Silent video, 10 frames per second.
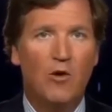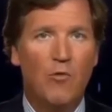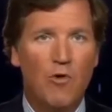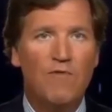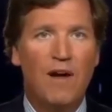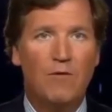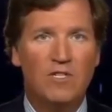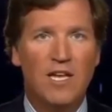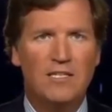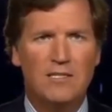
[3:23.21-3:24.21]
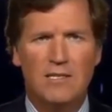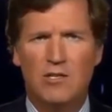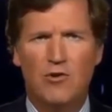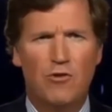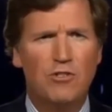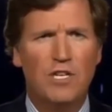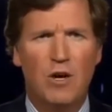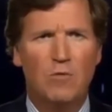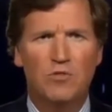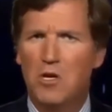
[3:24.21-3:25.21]
coronavirus cases into nursing
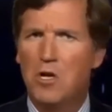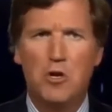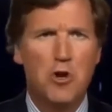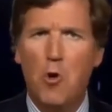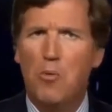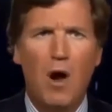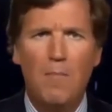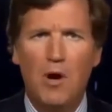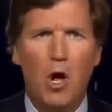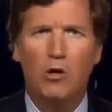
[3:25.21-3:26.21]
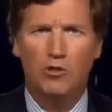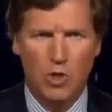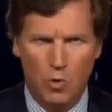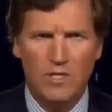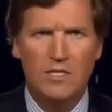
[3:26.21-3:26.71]
homes no problem at all. Totally